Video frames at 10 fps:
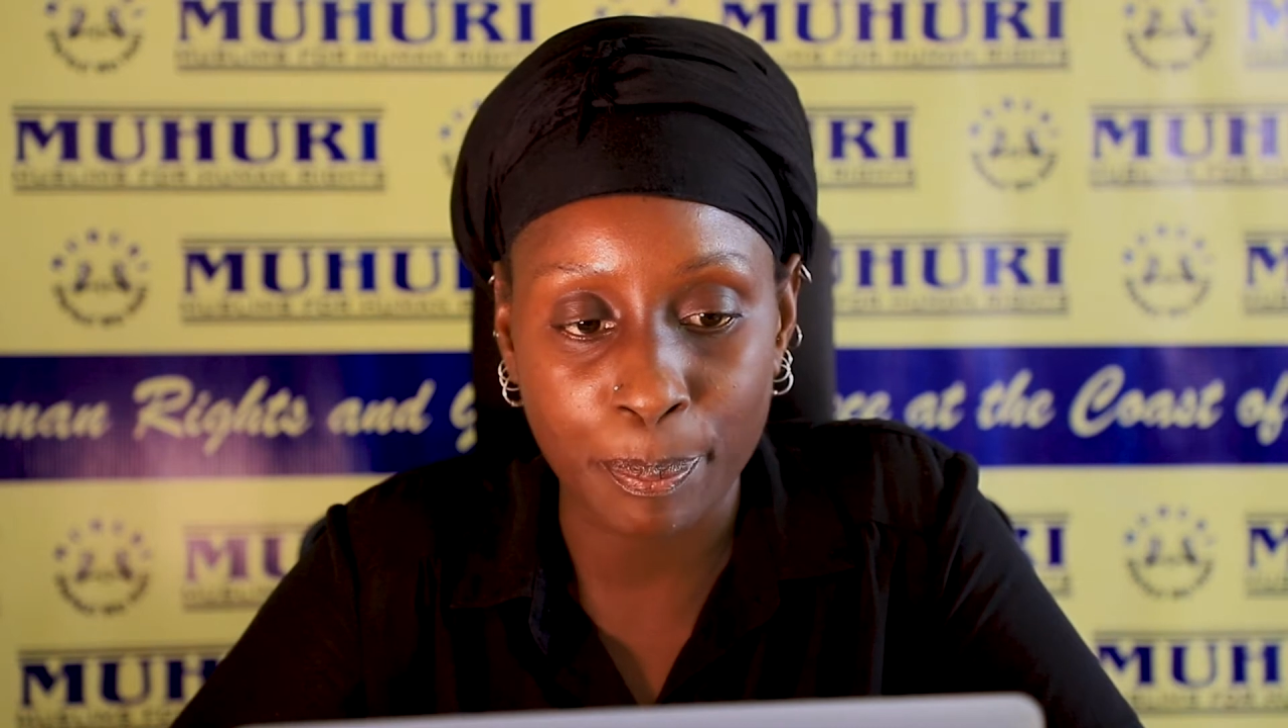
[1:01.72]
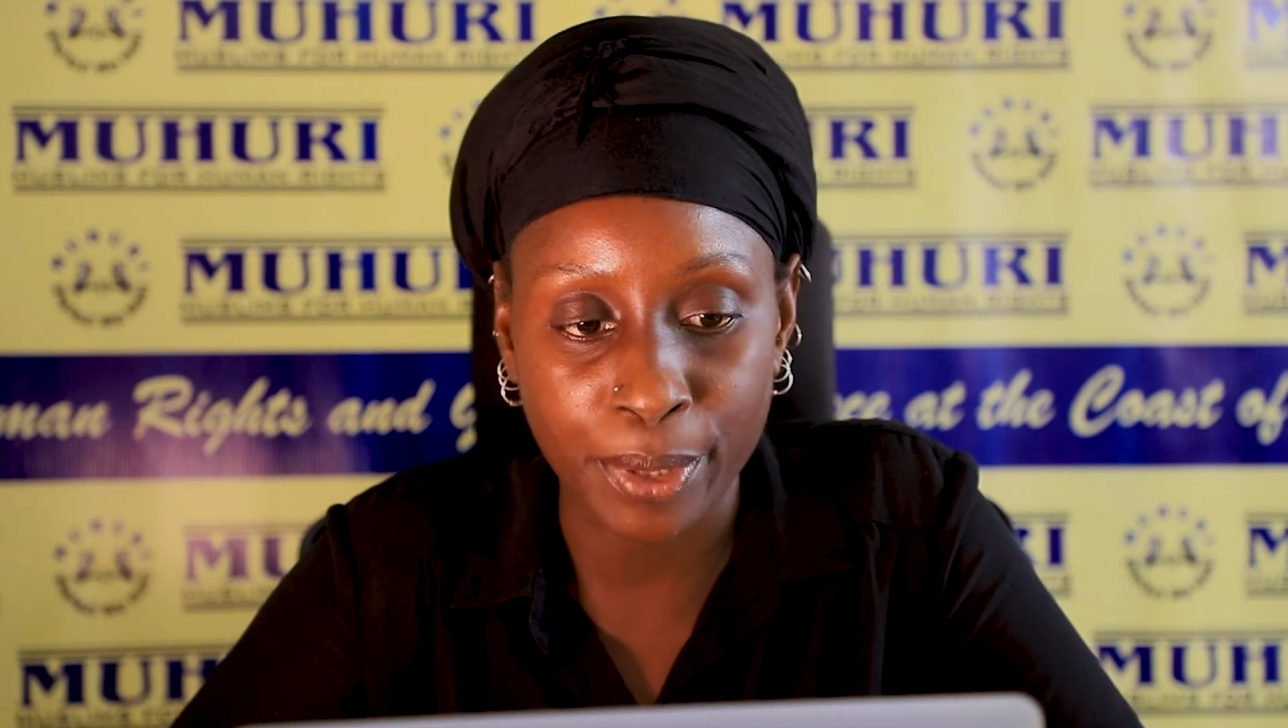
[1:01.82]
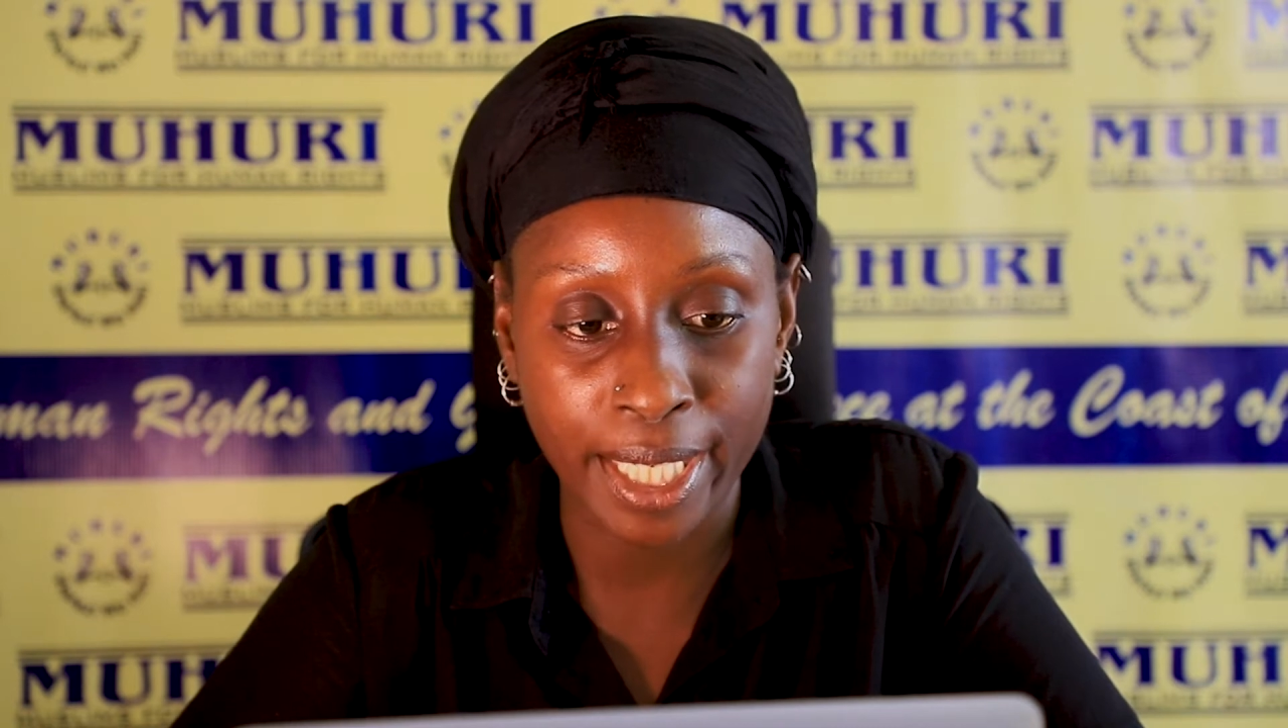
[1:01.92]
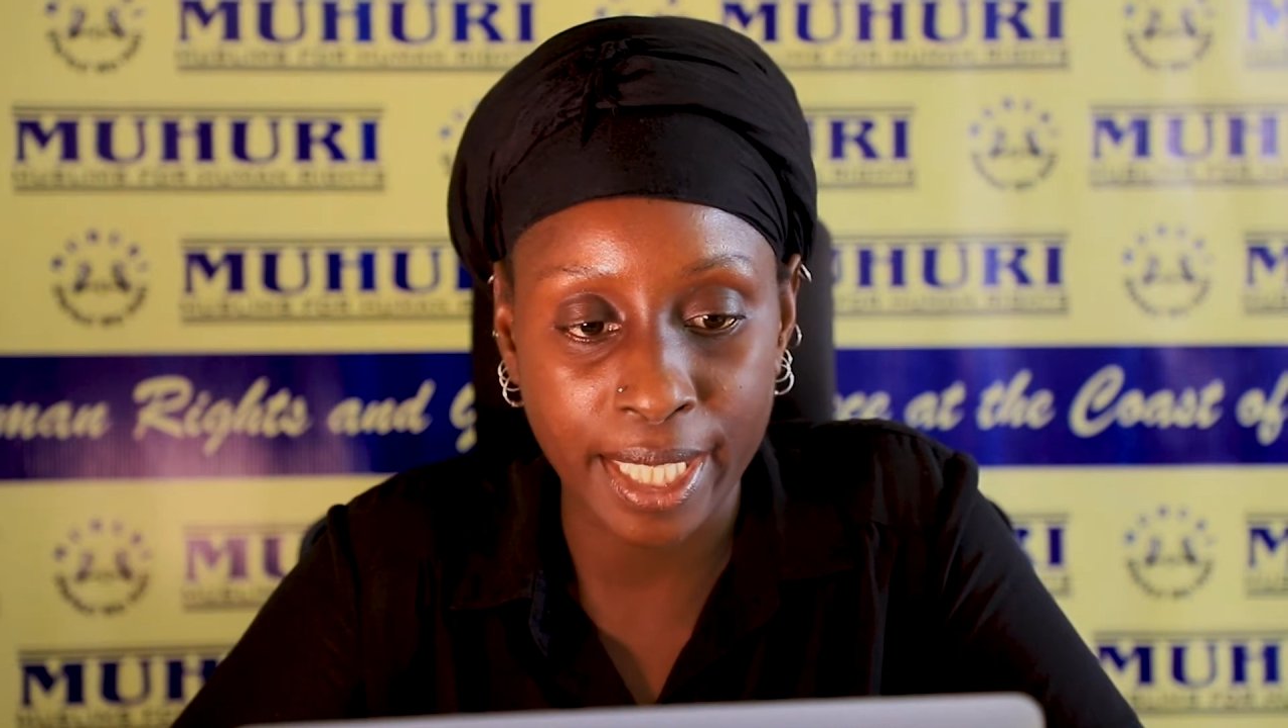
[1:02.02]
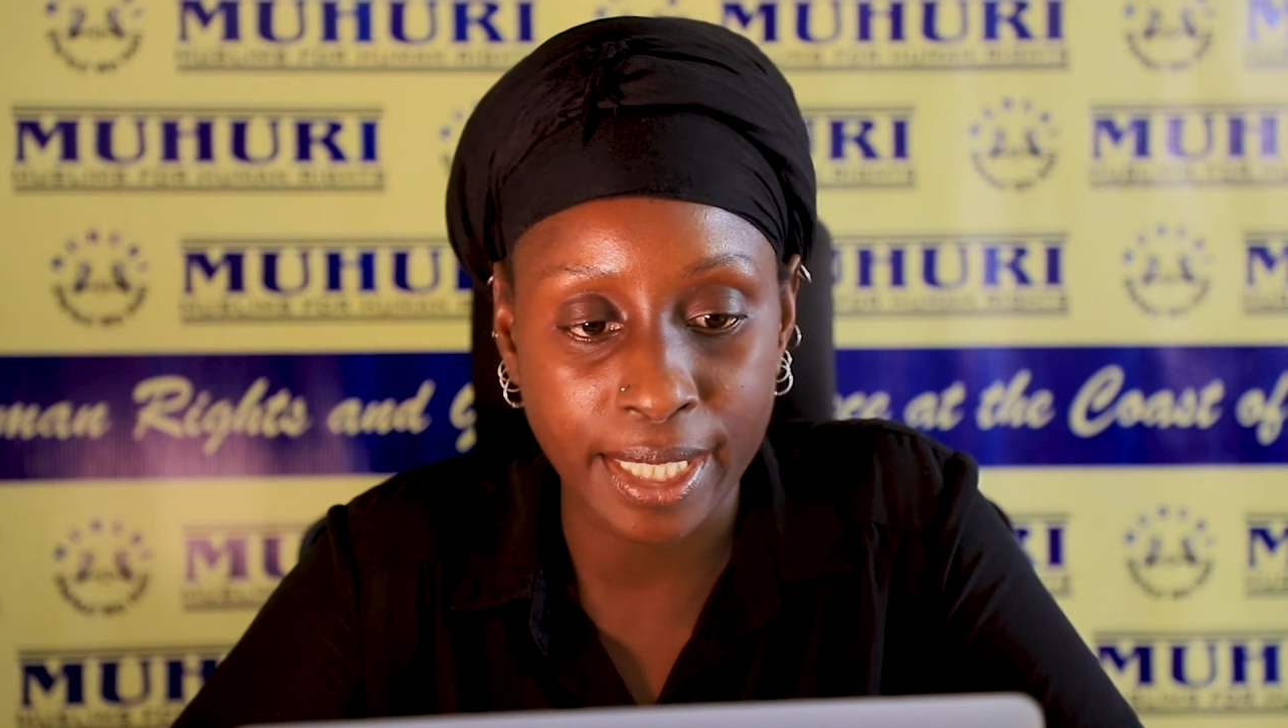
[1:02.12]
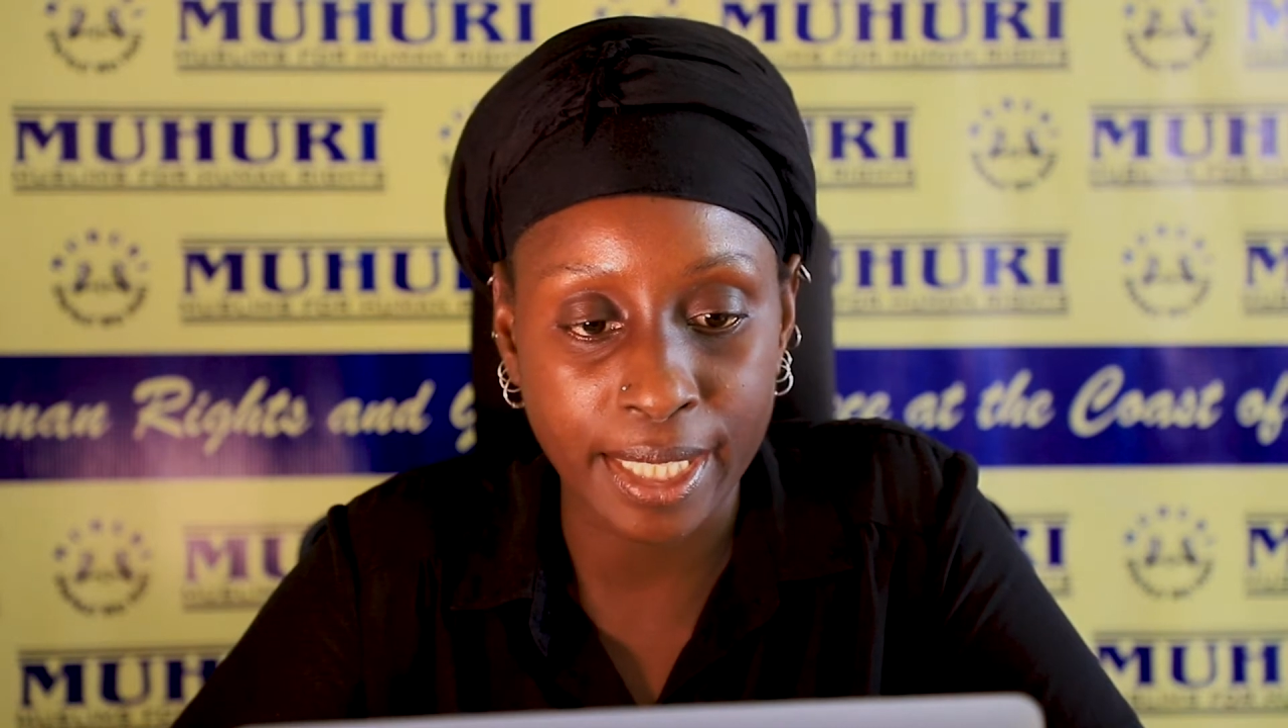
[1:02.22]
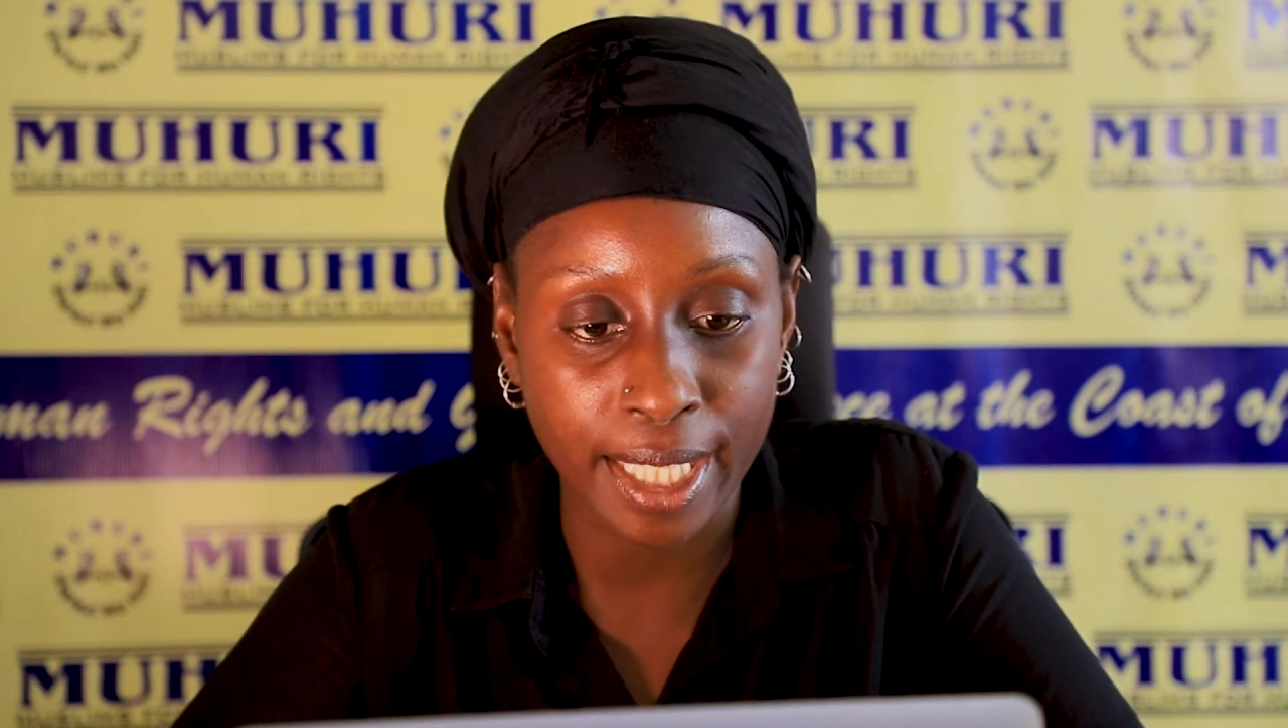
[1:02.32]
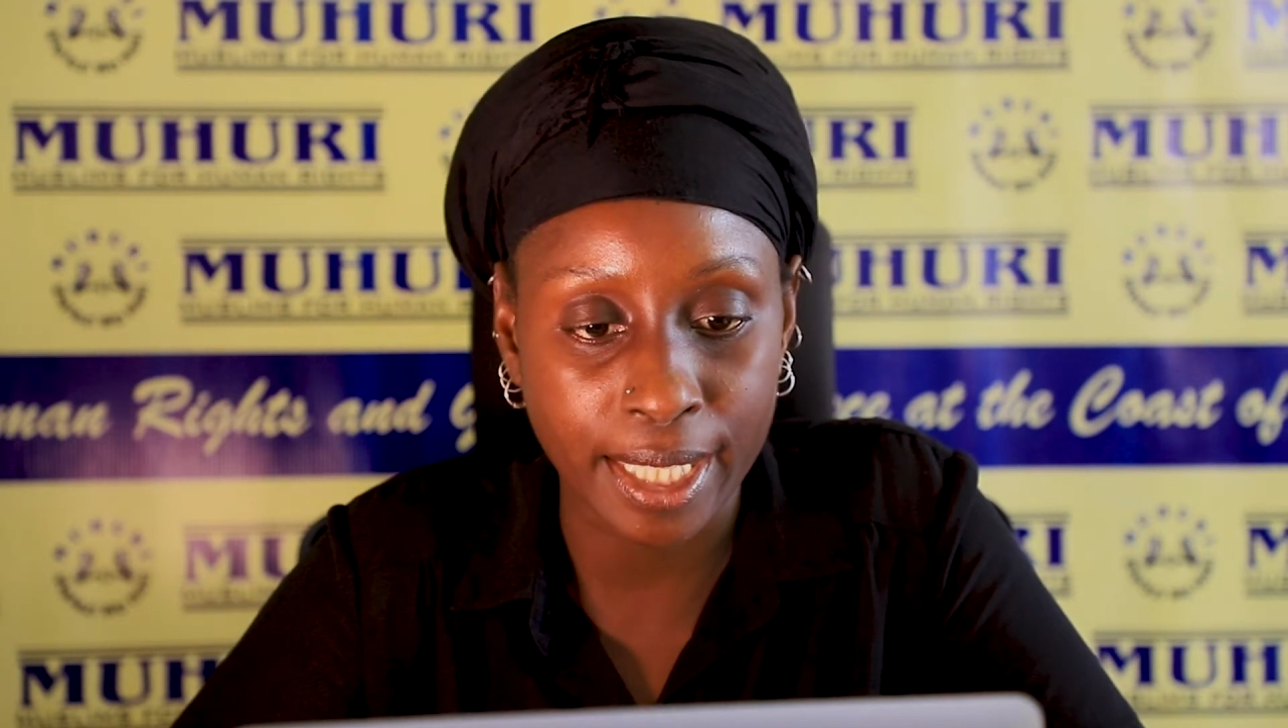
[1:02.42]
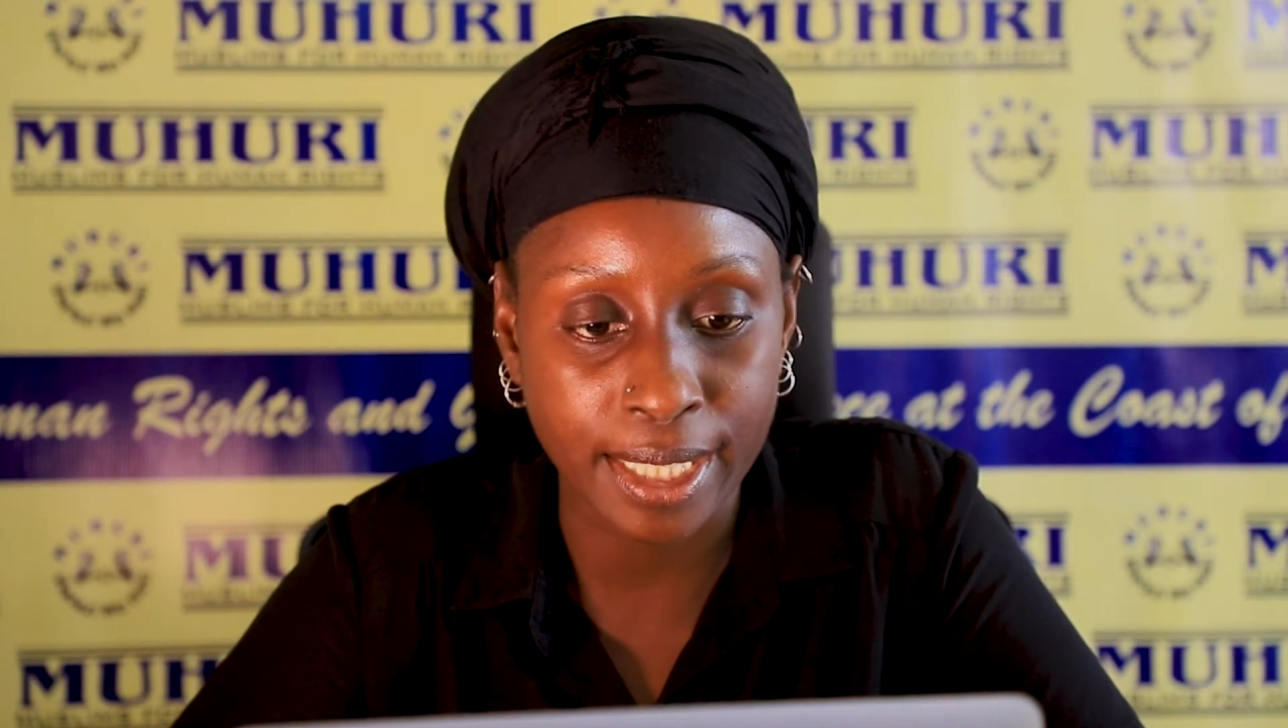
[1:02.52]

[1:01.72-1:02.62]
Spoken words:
apprehending,